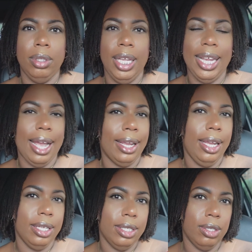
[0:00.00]
it got
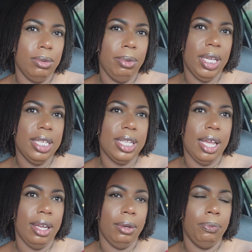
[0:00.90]
canceled because
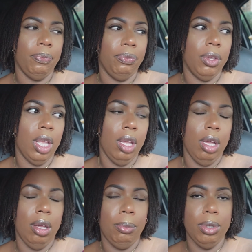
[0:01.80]
I
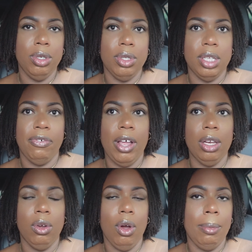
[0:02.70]
produced the
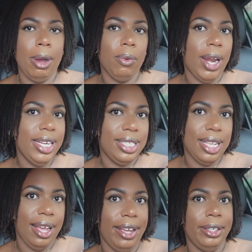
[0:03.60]
follicle on my right
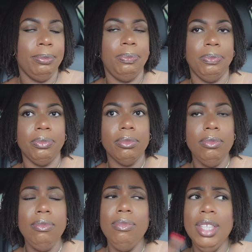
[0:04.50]
side
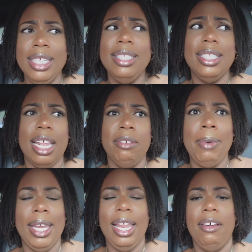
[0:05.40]
instead of
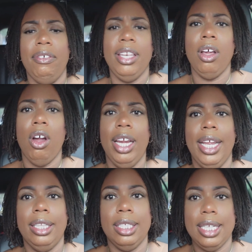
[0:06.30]
my left, and the
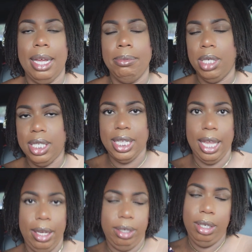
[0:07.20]
RE at the time just
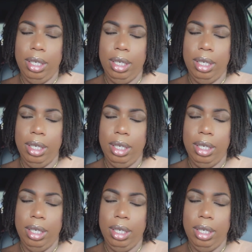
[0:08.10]
said